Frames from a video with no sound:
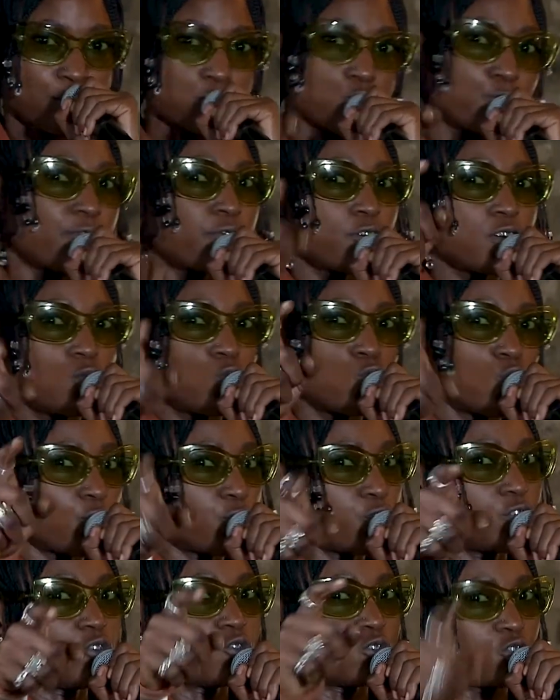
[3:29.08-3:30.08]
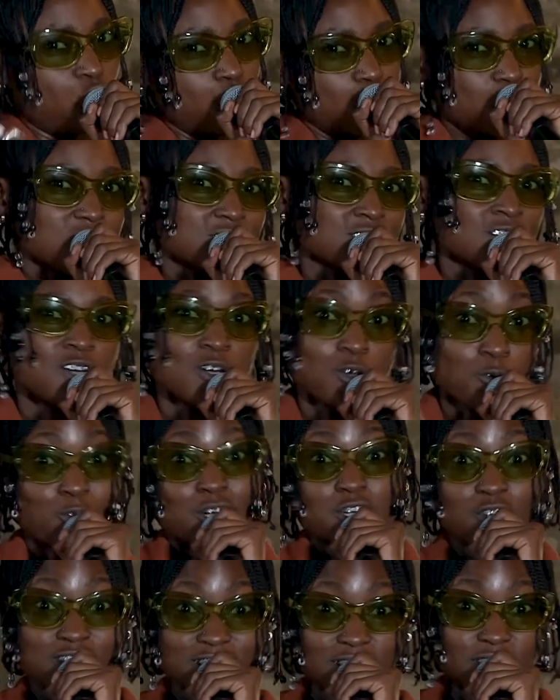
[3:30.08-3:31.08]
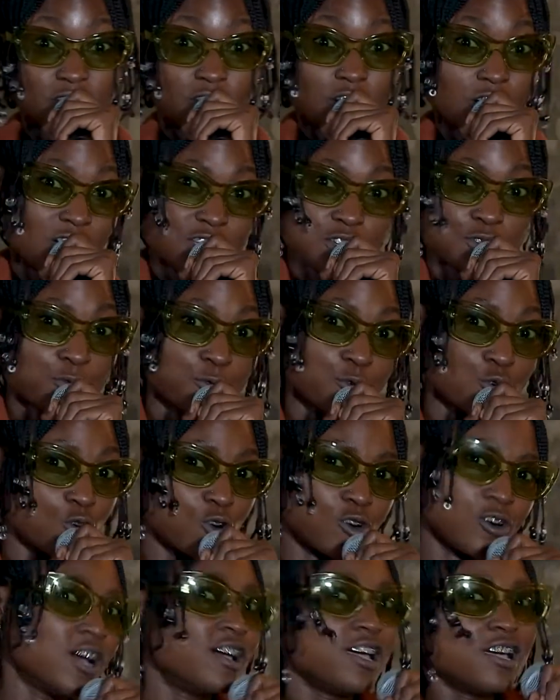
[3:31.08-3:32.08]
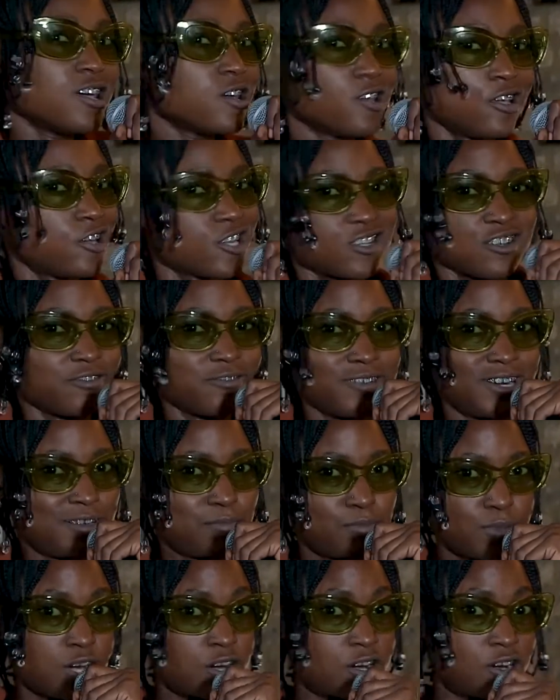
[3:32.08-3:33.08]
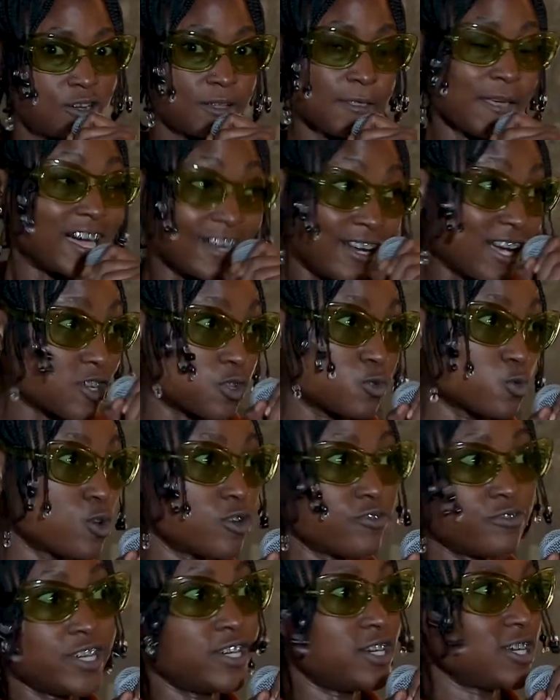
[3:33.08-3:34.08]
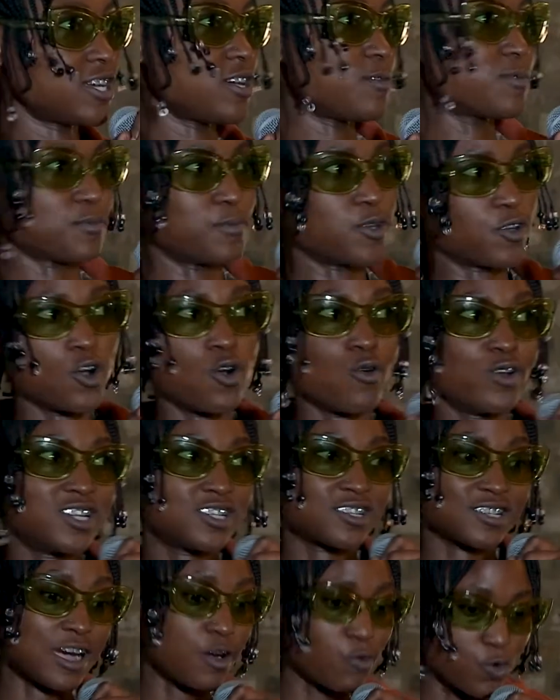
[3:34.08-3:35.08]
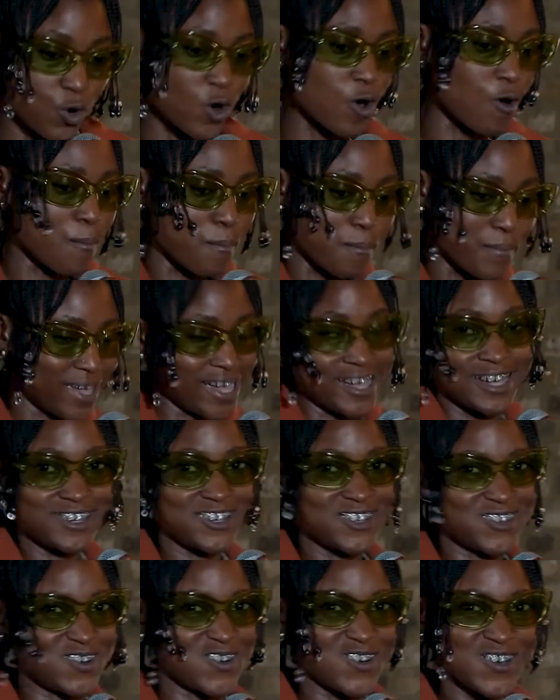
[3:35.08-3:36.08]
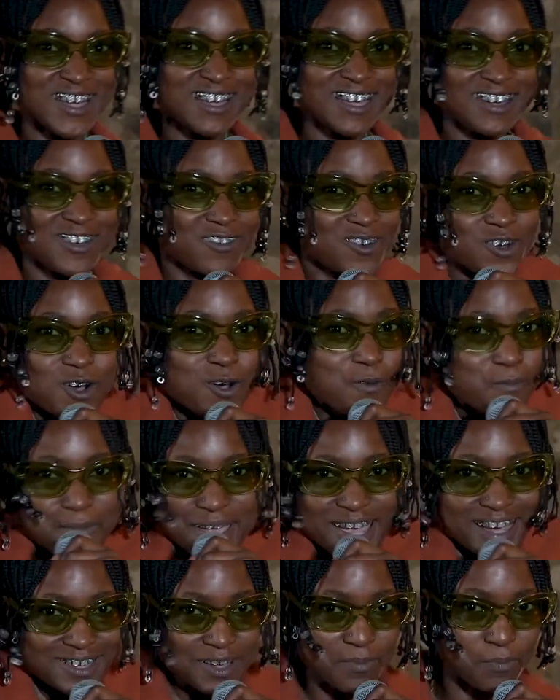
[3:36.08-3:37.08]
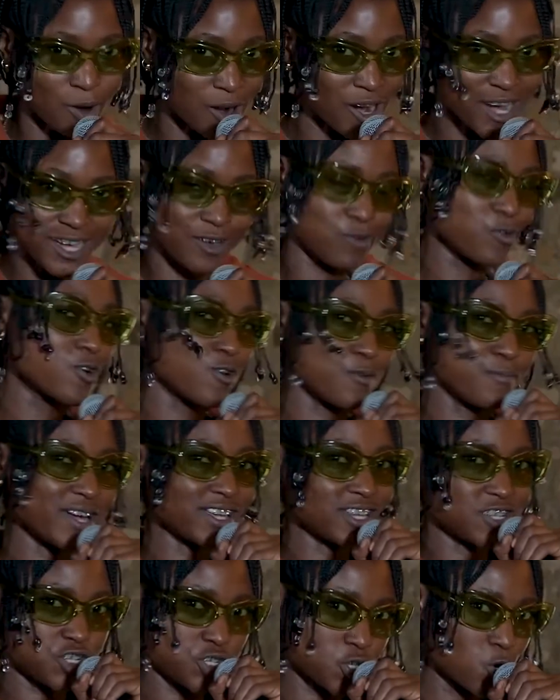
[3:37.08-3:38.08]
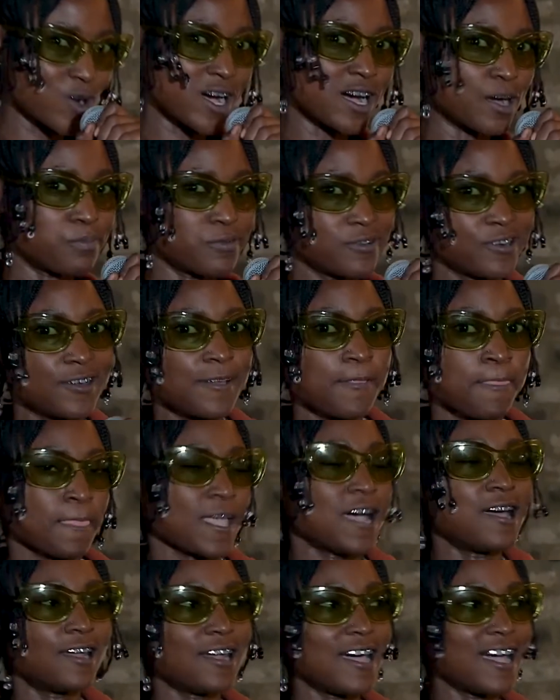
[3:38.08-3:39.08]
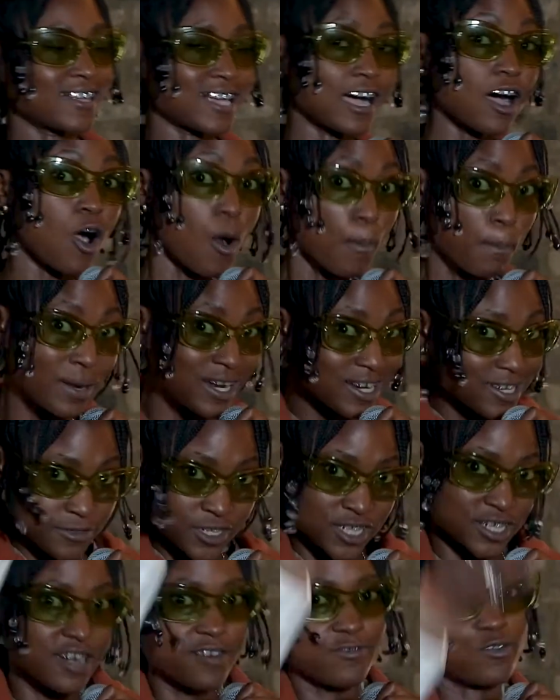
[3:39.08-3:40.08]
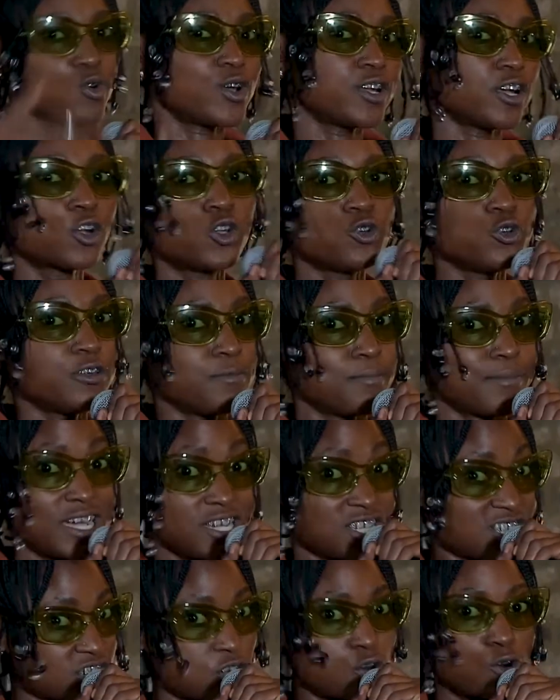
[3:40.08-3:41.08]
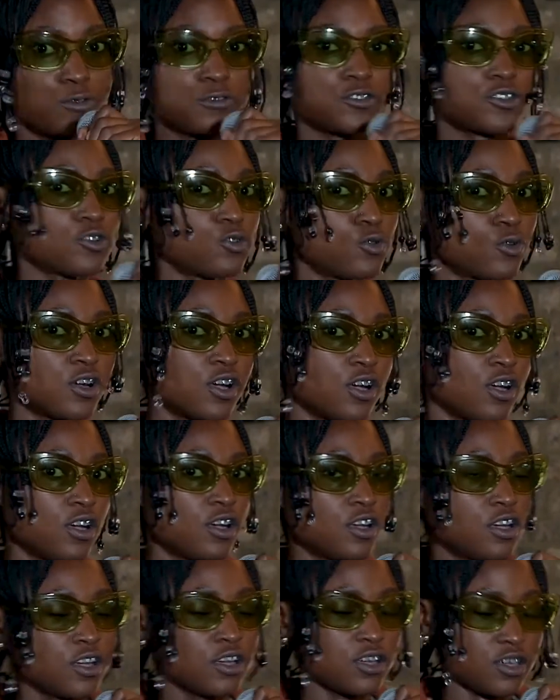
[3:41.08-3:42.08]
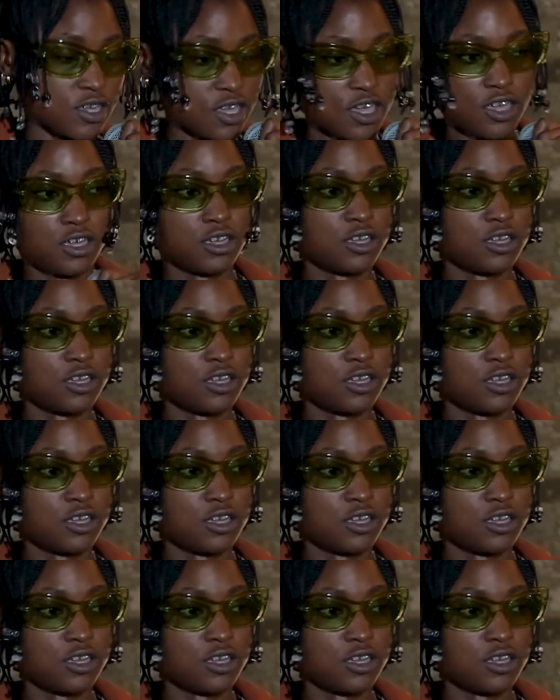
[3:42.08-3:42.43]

before you walked through those doors, when you're on the dance floor, it doesn't really matter. And that's what really keeps me going. It's we've got to make, got to make the party, we've got to make the show happen. And that uplifts everyone, including myself. So, yeah.